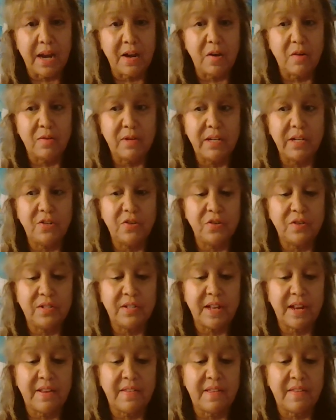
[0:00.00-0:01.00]
I know
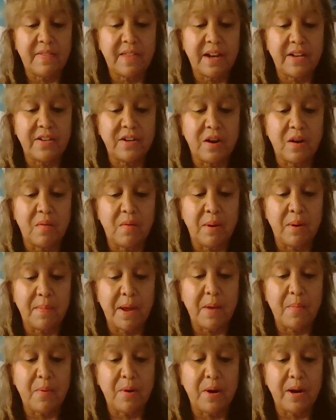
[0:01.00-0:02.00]
teachers think that they don't. We
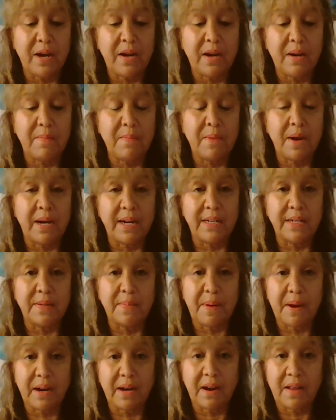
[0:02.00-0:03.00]
make pretty good money
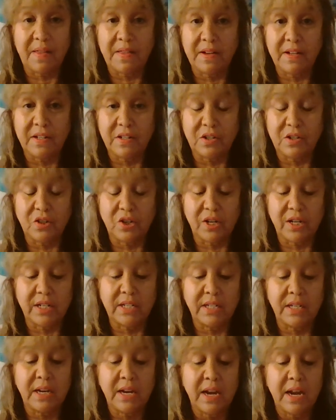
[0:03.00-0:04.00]
depending on the
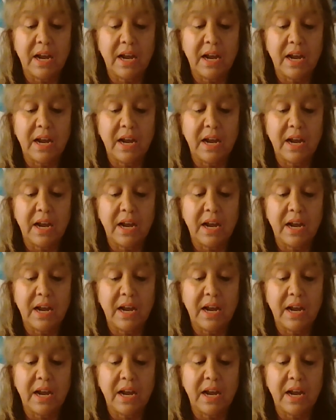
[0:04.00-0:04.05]
district,